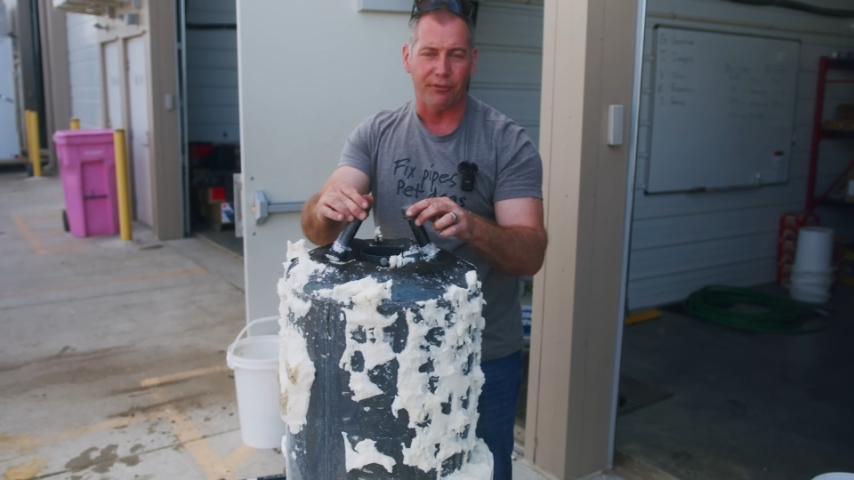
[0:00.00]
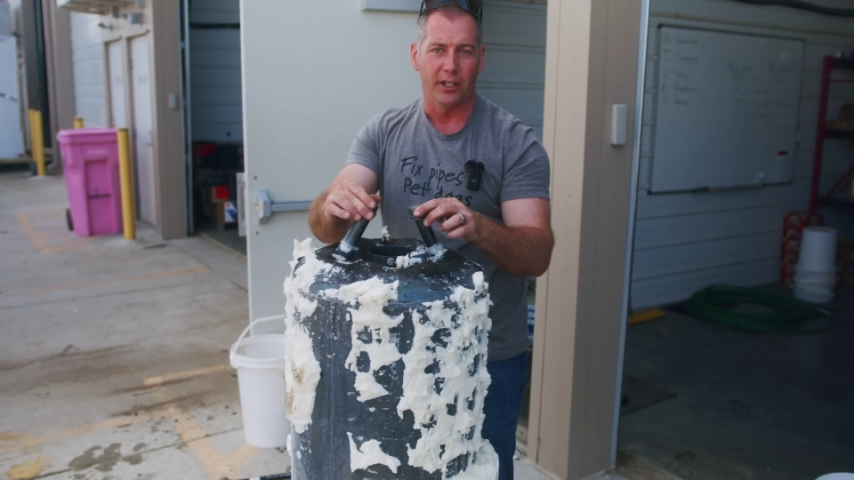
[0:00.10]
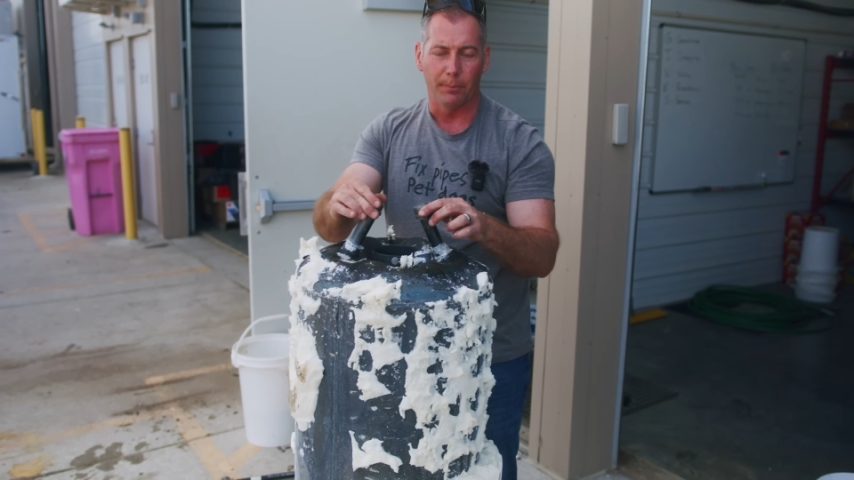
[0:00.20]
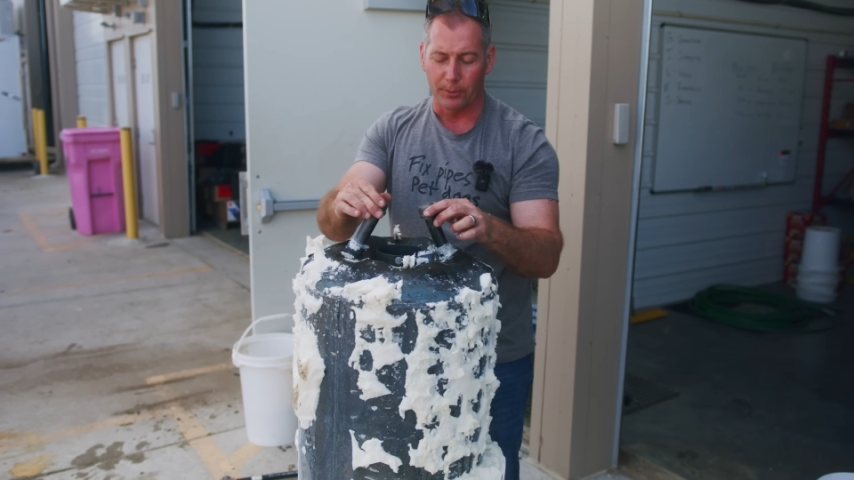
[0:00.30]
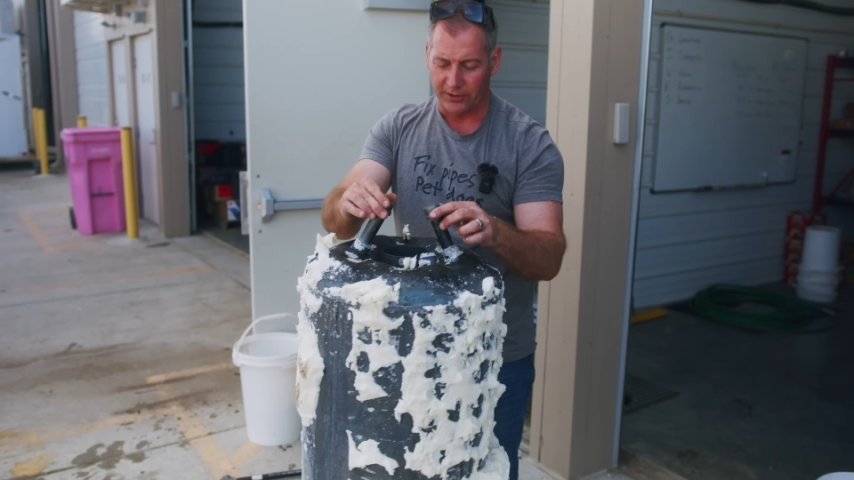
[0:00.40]
the
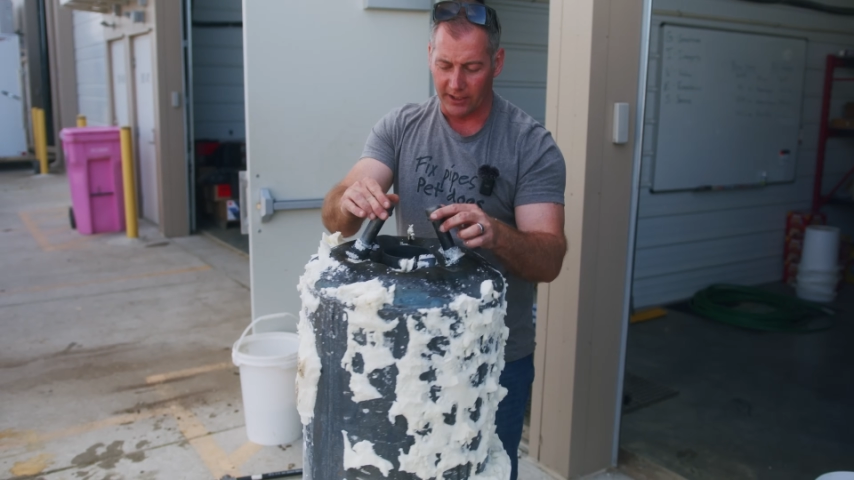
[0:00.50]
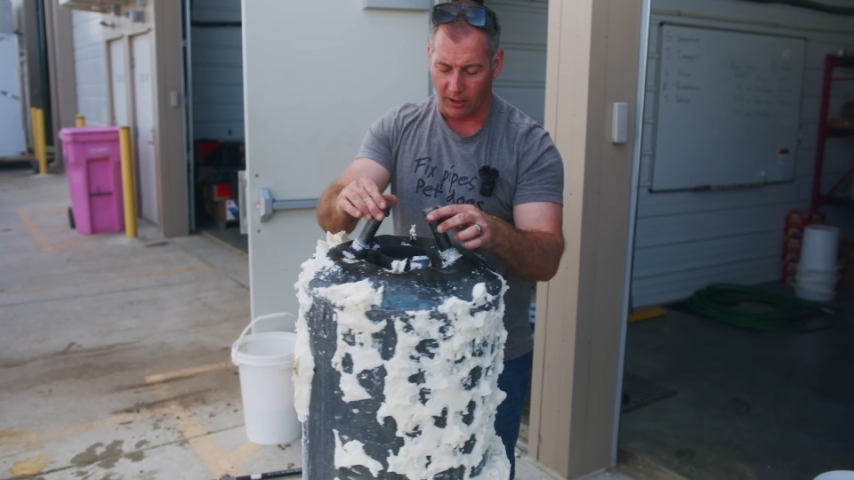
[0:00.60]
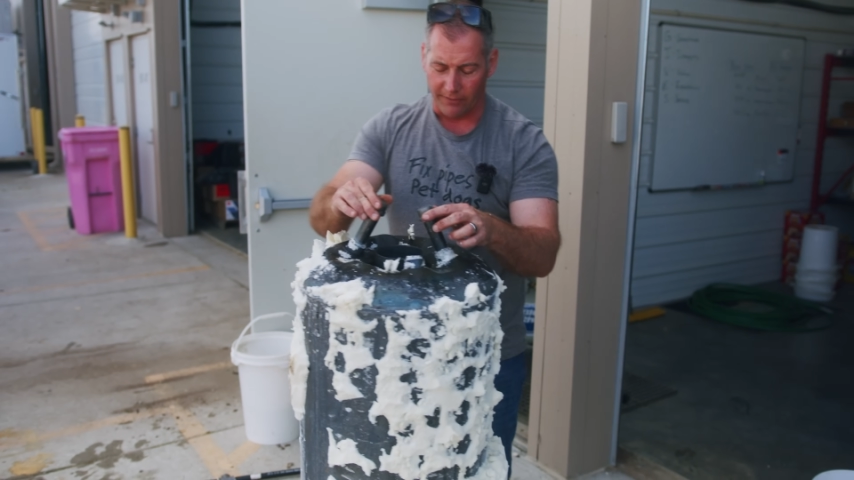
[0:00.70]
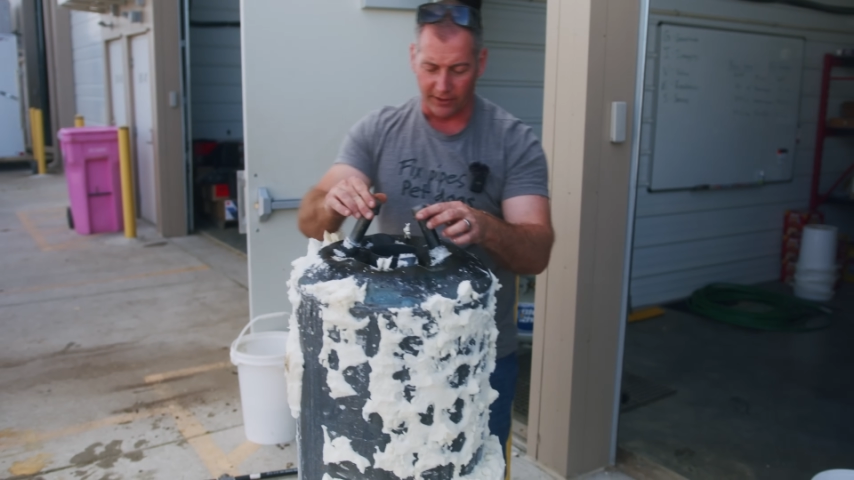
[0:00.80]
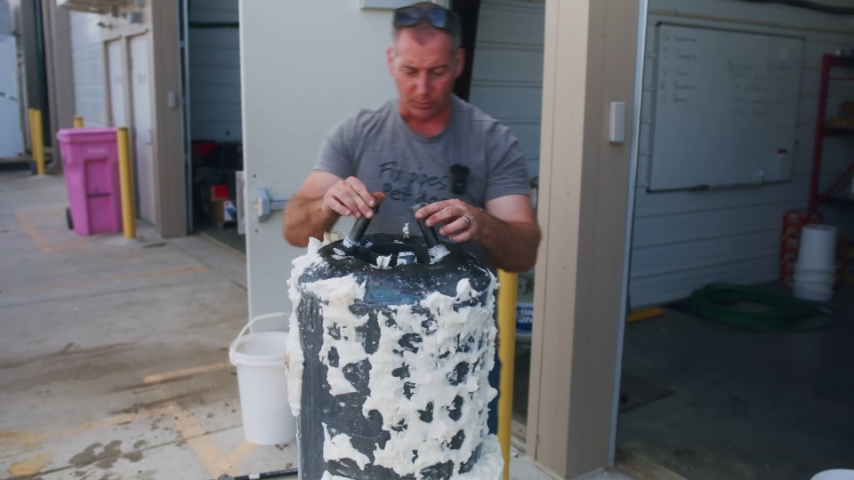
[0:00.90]
nipples in
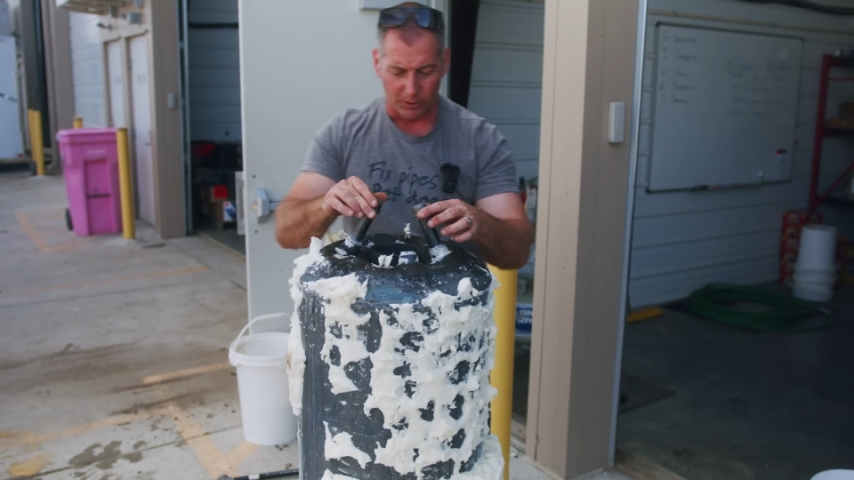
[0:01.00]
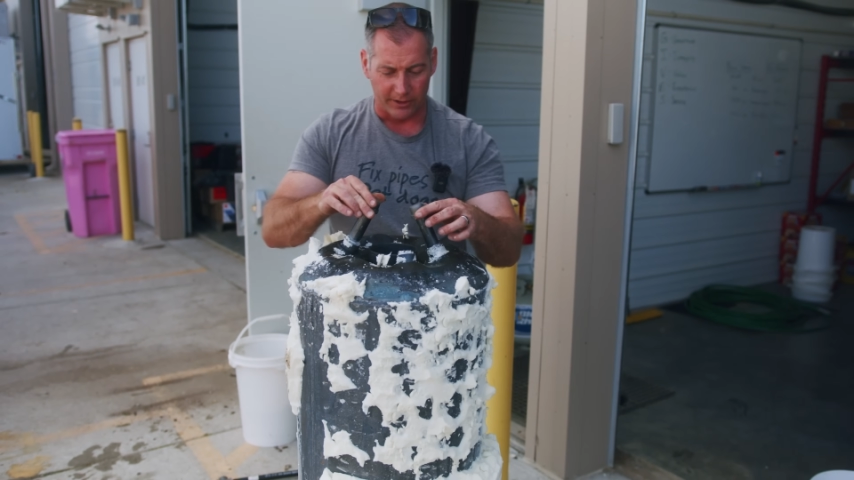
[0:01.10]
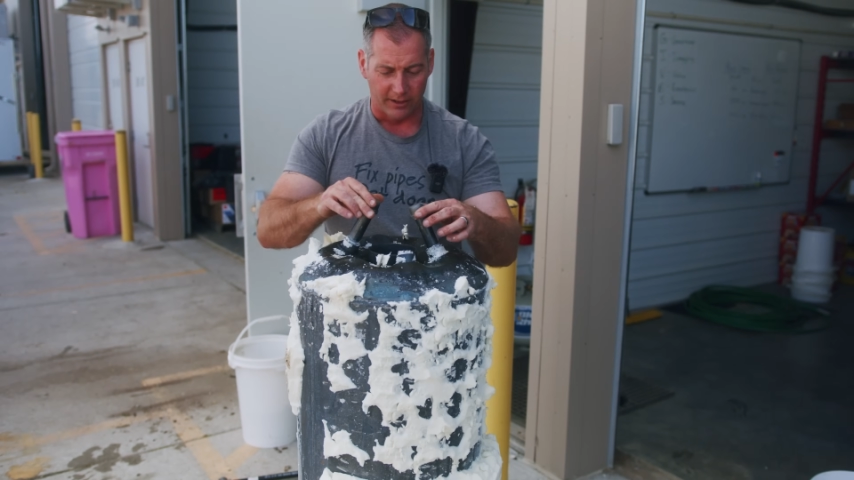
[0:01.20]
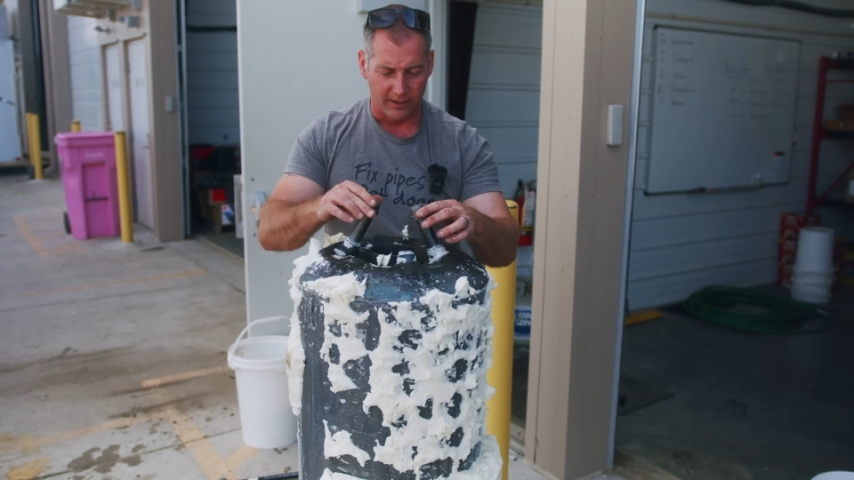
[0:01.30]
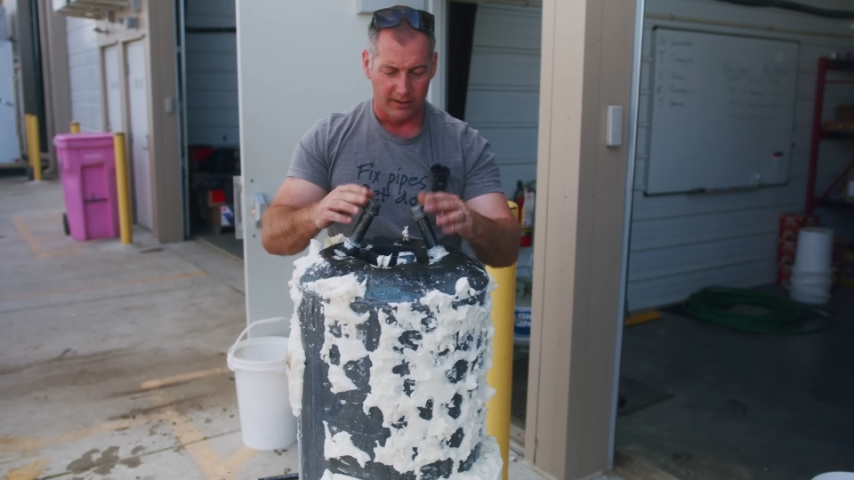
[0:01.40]
on this one